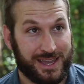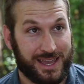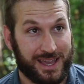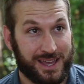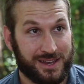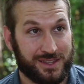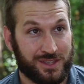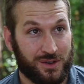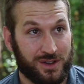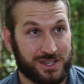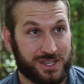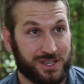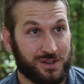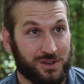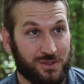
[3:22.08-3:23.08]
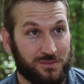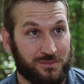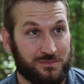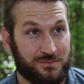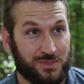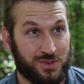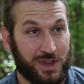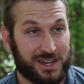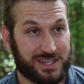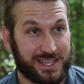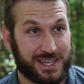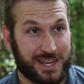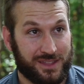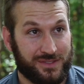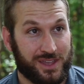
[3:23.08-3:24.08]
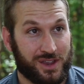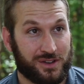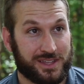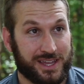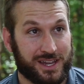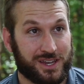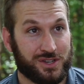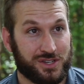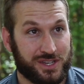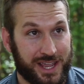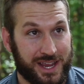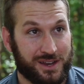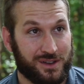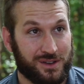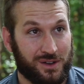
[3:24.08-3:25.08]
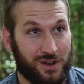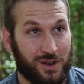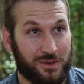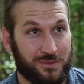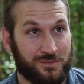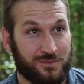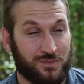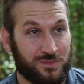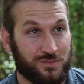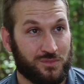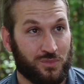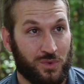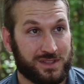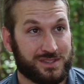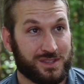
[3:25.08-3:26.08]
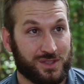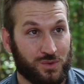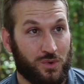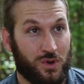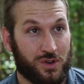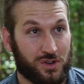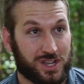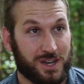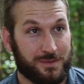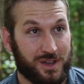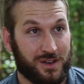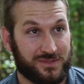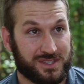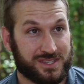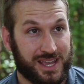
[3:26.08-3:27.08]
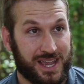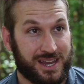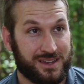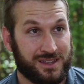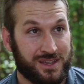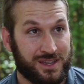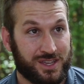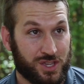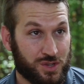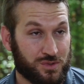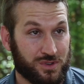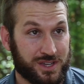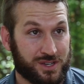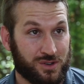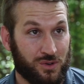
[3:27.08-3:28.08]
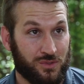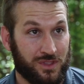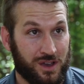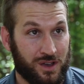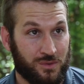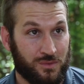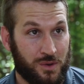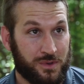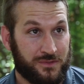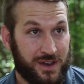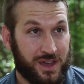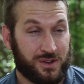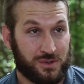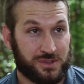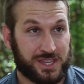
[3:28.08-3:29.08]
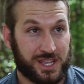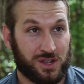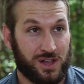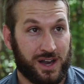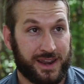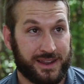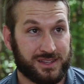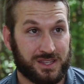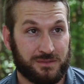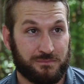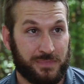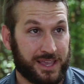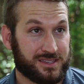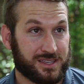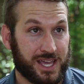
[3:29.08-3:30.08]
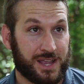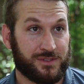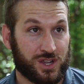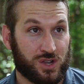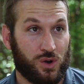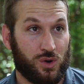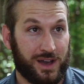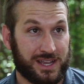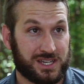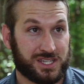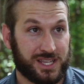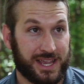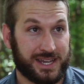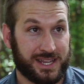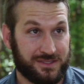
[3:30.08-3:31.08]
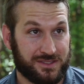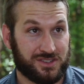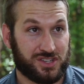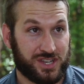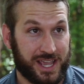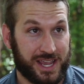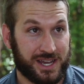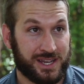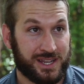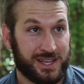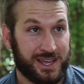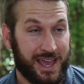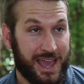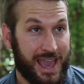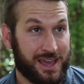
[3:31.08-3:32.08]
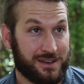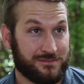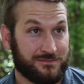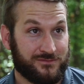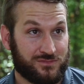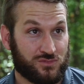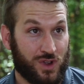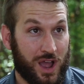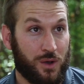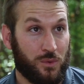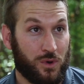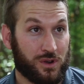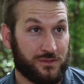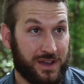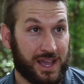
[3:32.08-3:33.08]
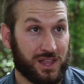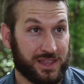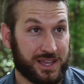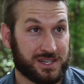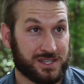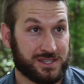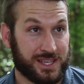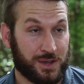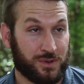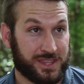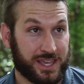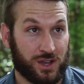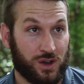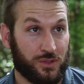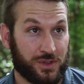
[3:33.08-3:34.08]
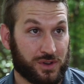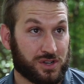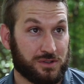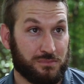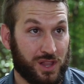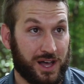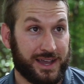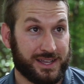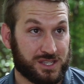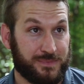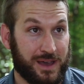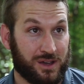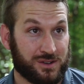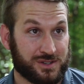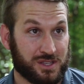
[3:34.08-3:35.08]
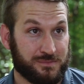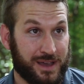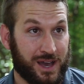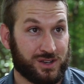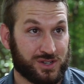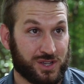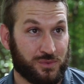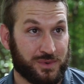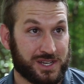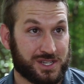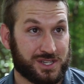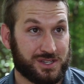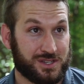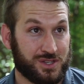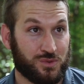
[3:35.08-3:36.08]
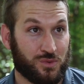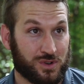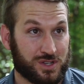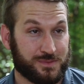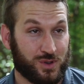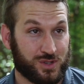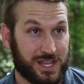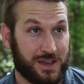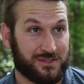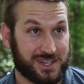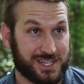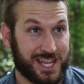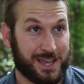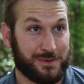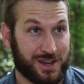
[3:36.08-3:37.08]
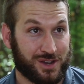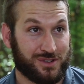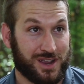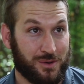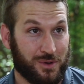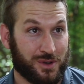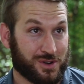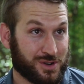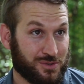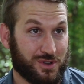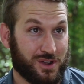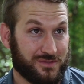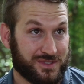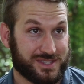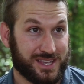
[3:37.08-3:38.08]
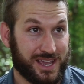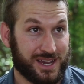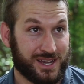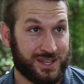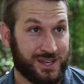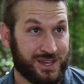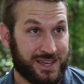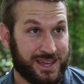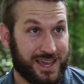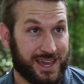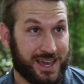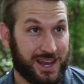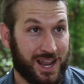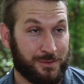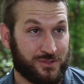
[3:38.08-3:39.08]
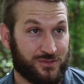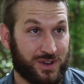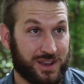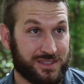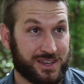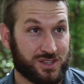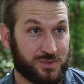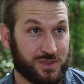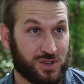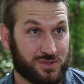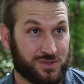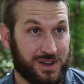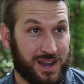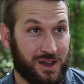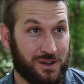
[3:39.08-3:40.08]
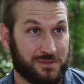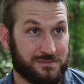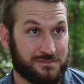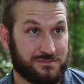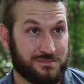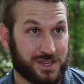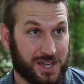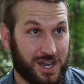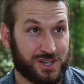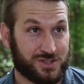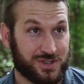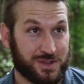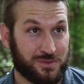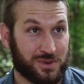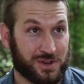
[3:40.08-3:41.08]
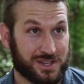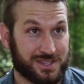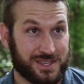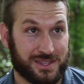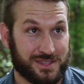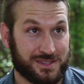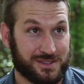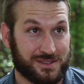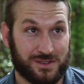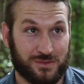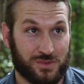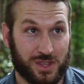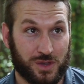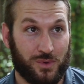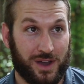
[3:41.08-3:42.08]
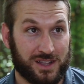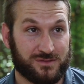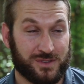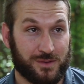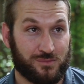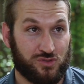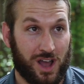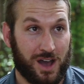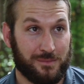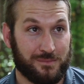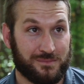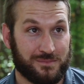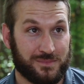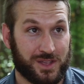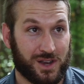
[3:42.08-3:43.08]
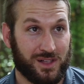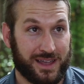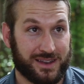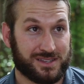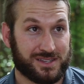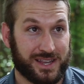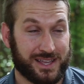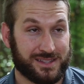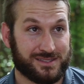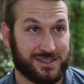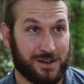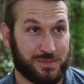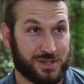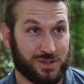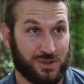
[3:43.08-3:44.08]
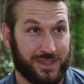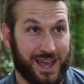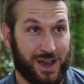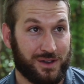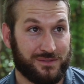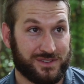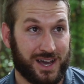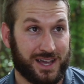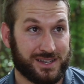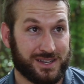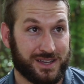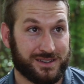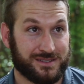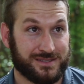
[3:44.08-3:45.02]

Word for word: And you know, until you actually get in there and get good data on what's in the water coming off the site, you really don't know. What we found in North Carolina is that basically every coal ash site in the state had groundwater violations at what they called their compliance boundary, the boundary at which you weren't supposed to have contaminated groundwater going off the site. And I'm afraid that as we look around the country, we're going to see that this is a really widespread problem that a lot of states up until now have not done